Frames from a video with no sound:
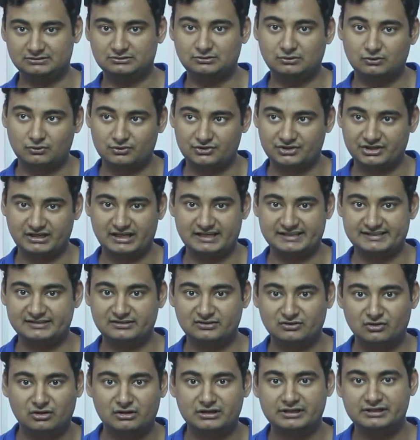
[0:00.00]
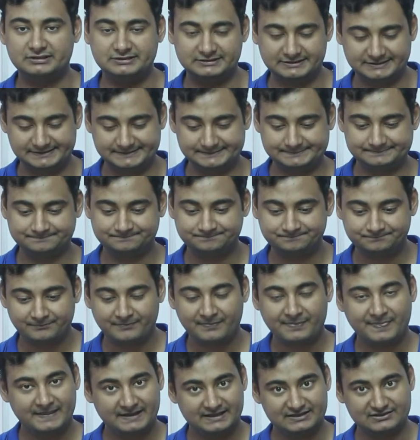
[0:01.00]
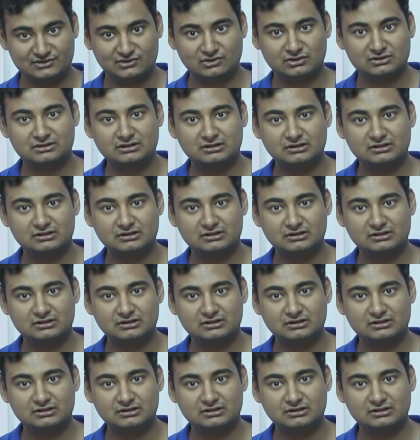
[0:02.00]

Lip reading: corrosion, as in not, it's not